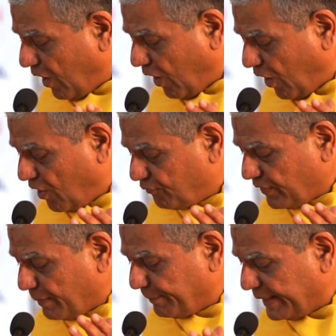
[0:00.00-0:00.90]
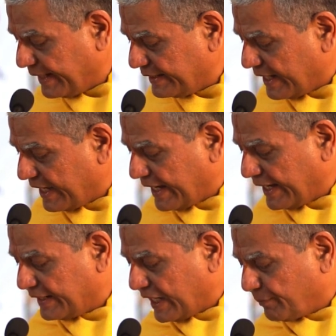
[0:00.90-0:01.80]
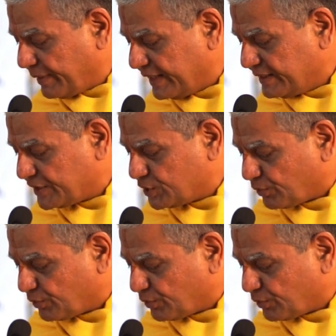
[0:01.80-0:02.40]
of Bheda and Abheda